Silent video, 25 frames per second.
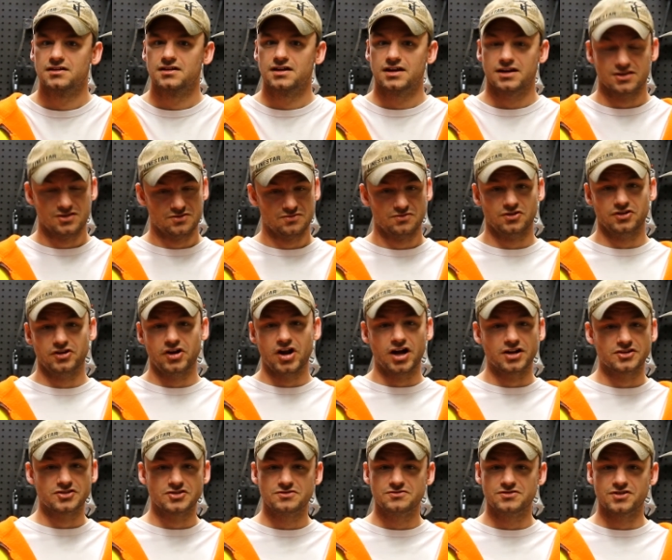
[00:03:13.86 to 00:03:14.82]
it's really
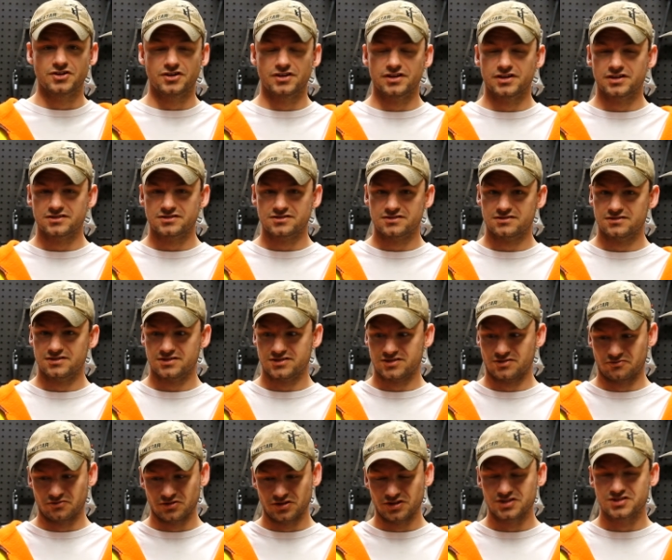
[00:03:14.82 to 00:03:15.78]
not too dirty. It's
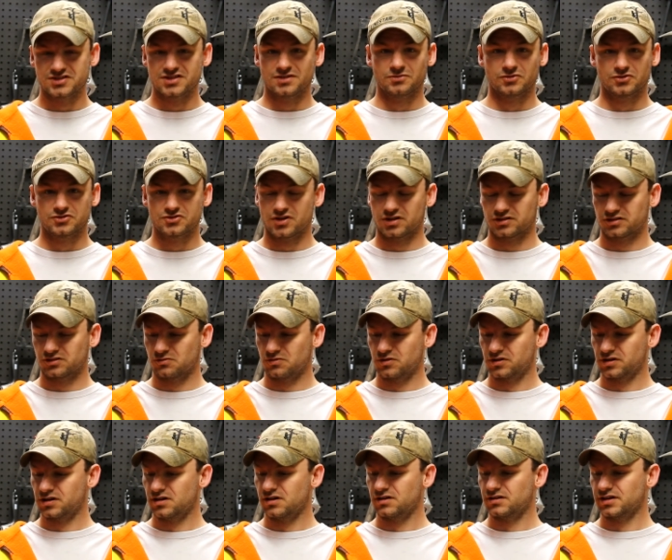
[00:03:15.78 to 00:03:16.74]
a really simple truck to
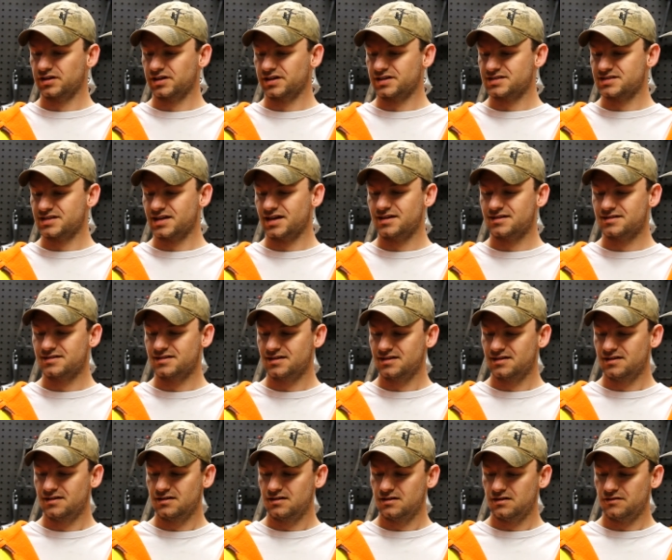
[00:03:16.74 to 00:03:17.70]
work on. Like I said,
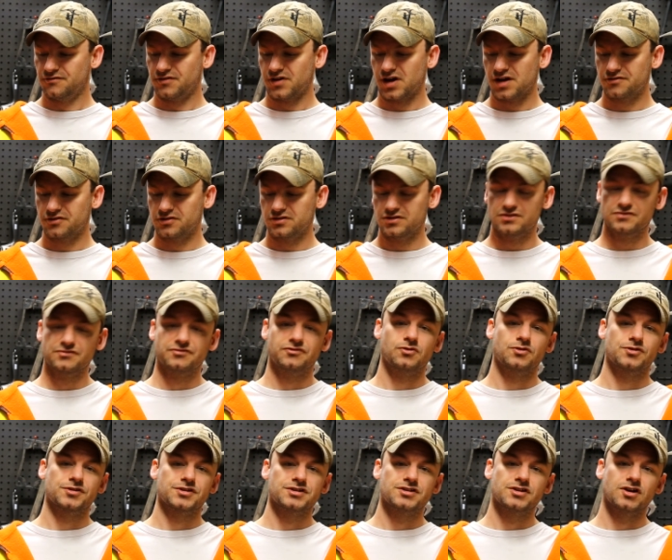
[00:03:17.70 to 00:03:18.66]

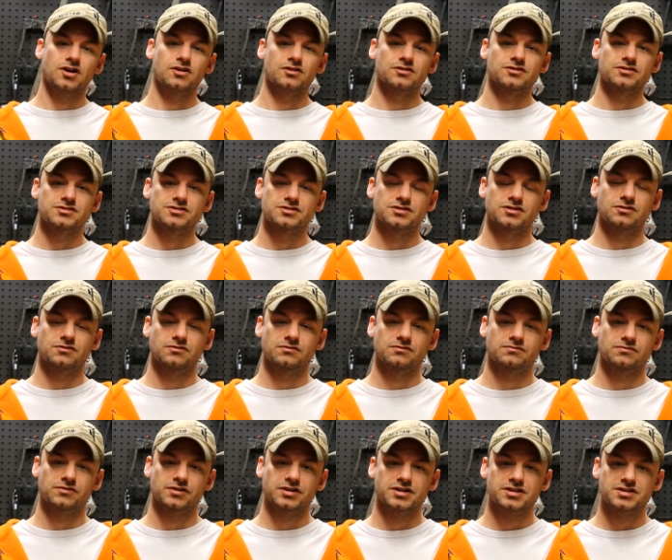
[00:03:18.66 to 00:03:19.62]
$540, so
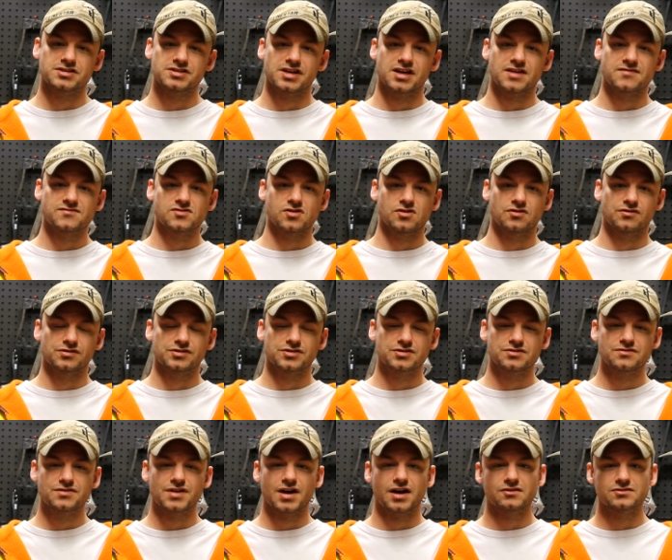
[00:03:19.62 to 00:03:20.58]
we're going to save you over
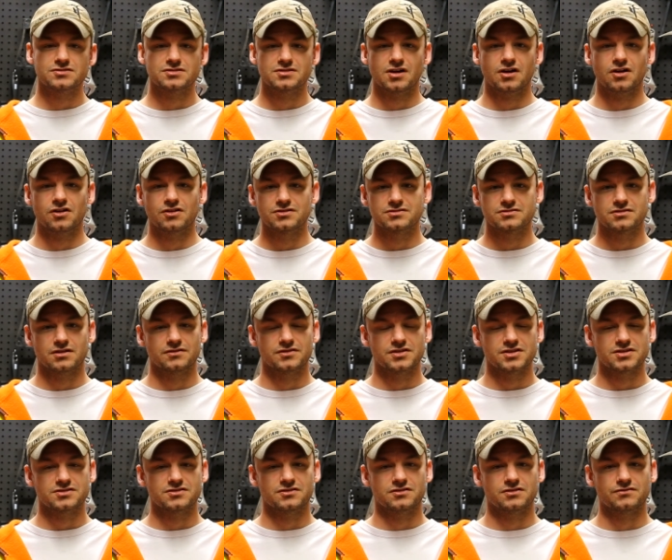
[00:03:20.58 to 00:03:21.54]
$2,000 on
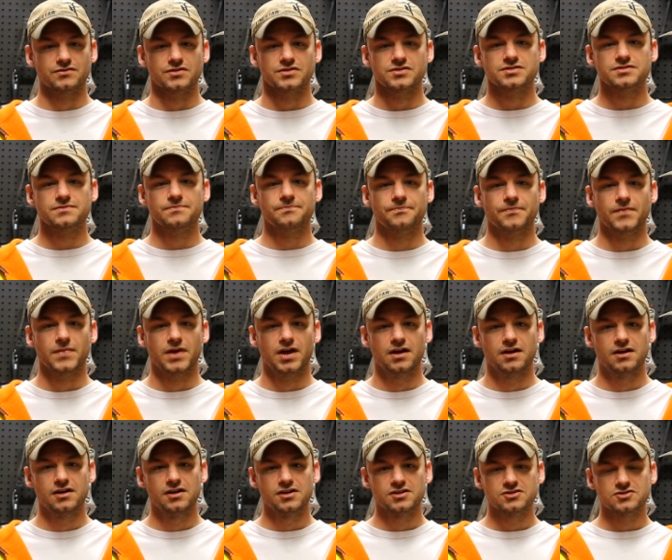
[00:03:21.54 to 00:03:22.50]
this service.
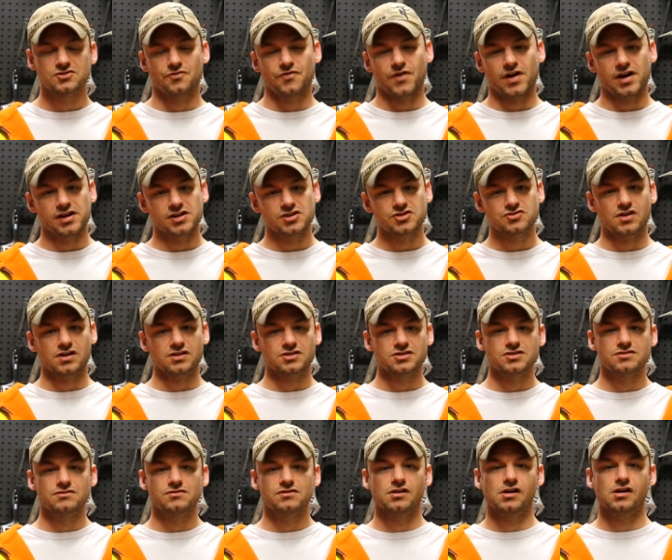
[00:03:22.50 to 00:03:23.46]
So if that
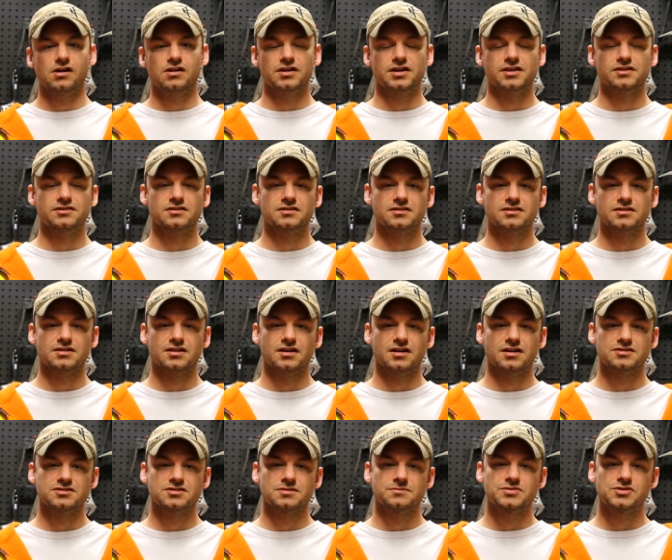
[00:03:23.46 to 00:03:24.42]
interests you at all, hit
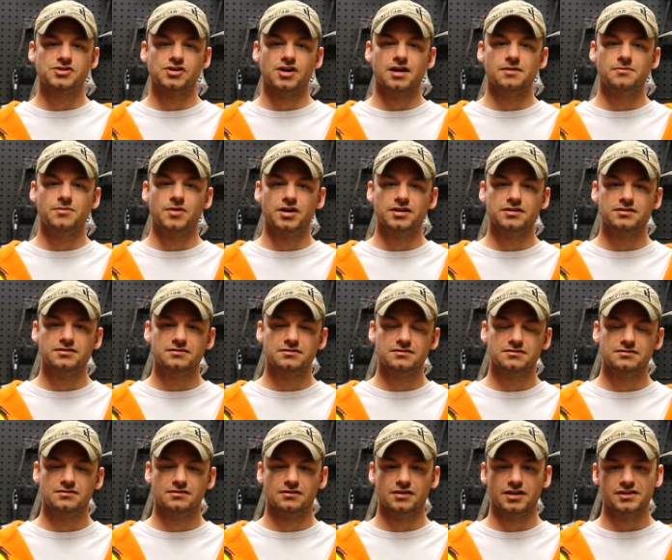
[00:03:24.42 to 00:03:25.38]
the subscribe button,
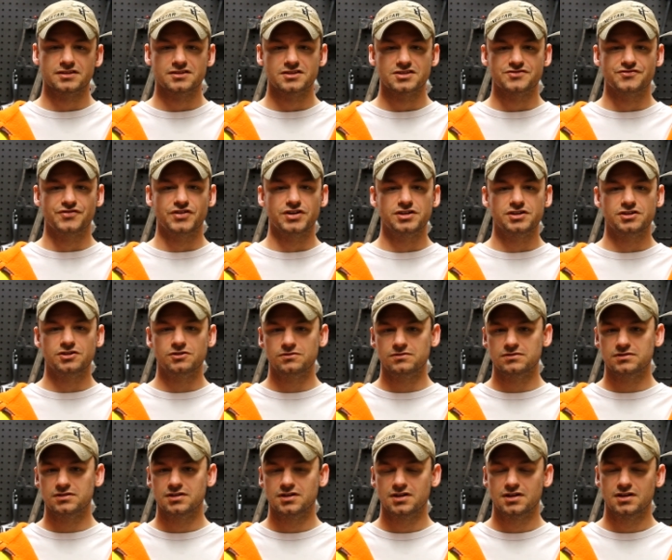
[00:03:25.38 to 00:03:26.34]
like this video,
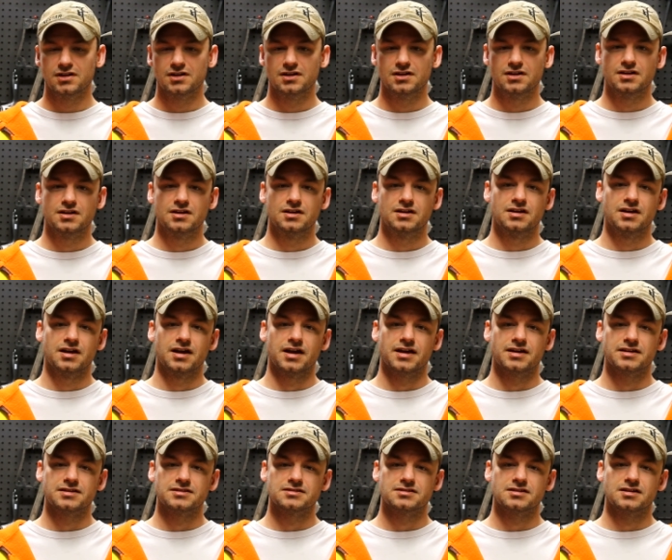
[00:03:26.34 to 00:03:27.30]

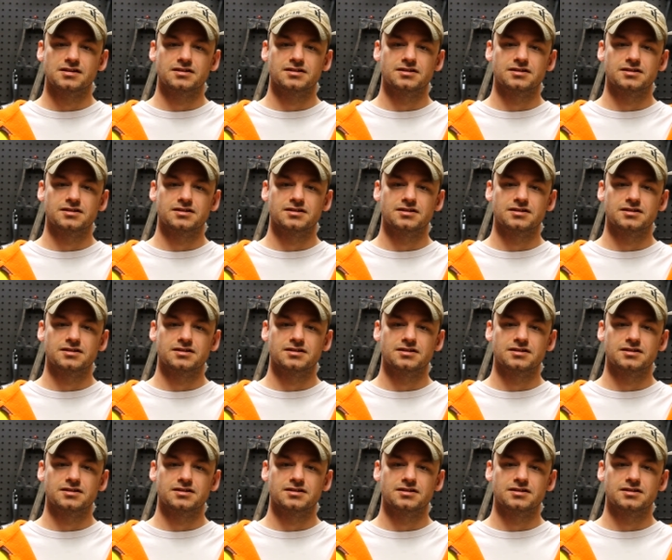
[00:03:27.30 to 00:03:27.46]
and